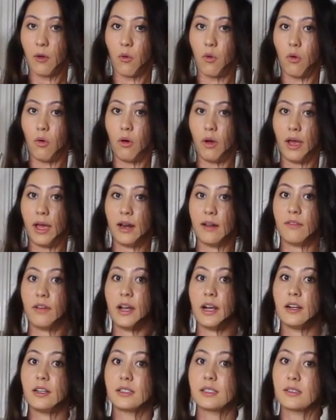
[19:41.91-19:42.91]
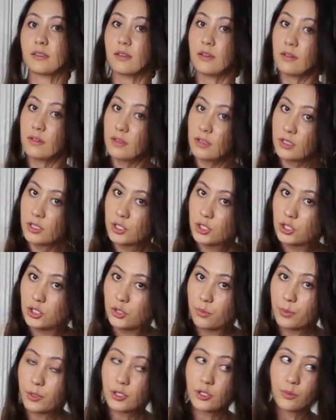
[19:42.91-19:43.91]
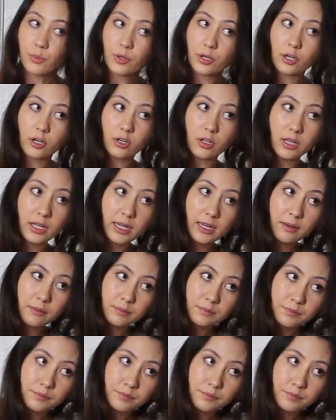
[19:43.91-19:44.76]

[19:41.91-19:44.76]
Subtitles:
whole head of hair is super, super curly.